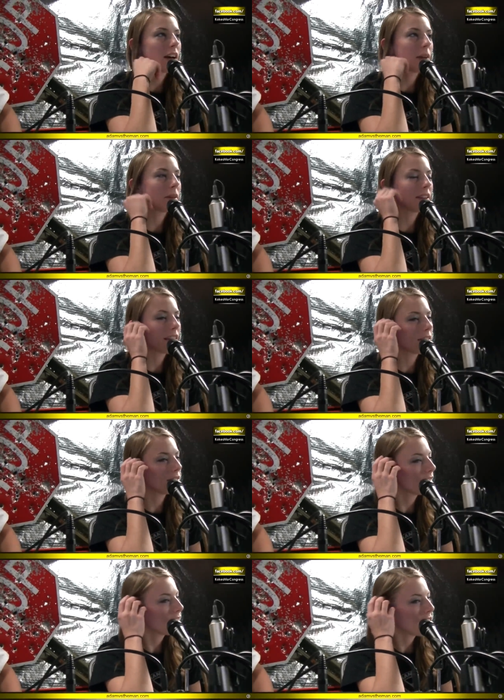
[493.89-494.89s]
I mean, they
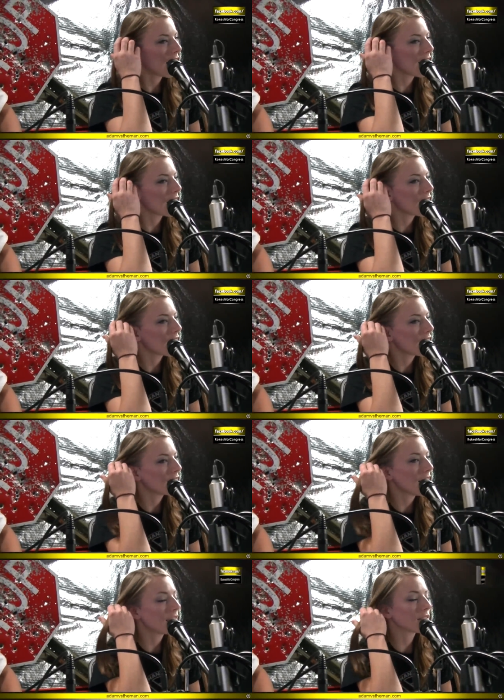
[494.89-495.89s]
don't. They
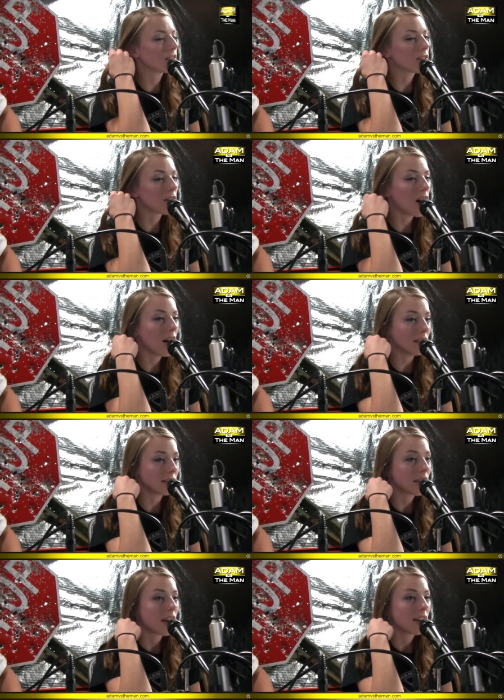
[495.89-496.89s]
it takes a
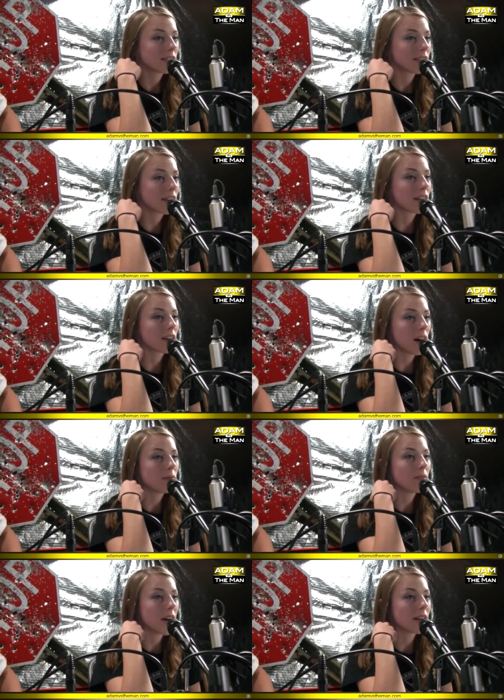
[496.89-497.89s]
lot to get a
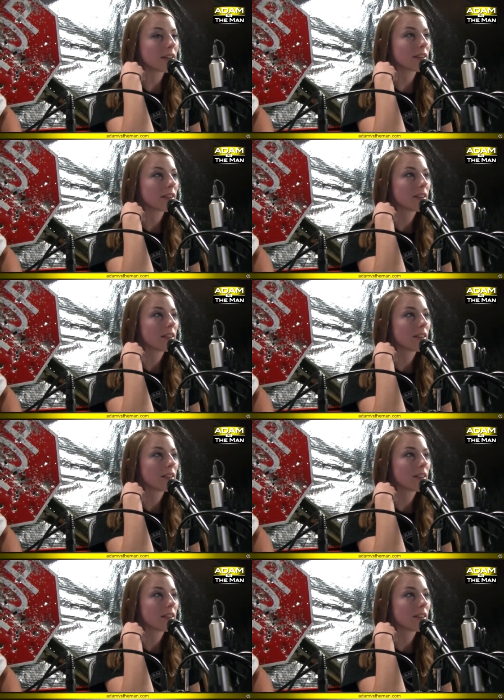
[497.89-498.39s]
cop fired.